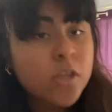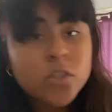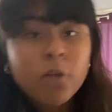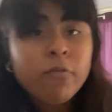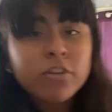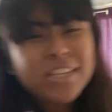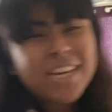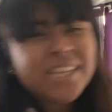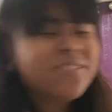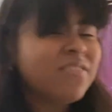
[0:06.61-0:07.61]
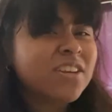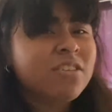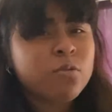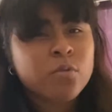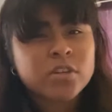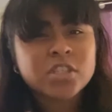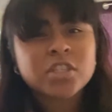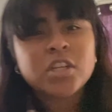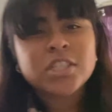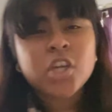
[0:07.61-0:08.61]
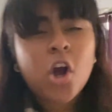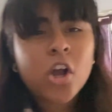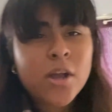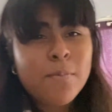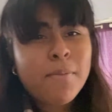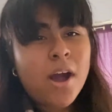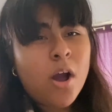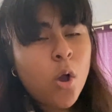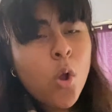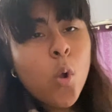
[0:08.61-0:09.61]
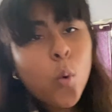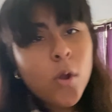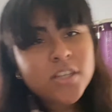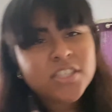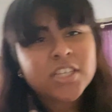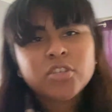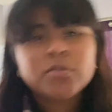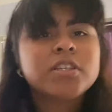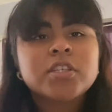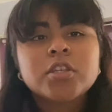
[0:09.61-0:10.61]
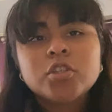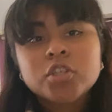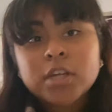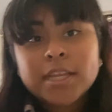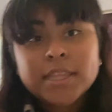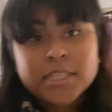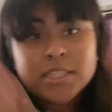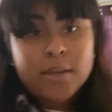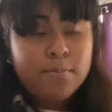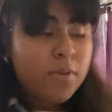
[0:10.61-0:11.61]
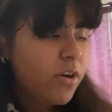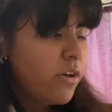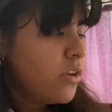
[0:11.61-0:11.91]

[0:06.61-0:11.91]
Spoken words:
So for today's video, we're just going to talk about what accessories you should get this summer.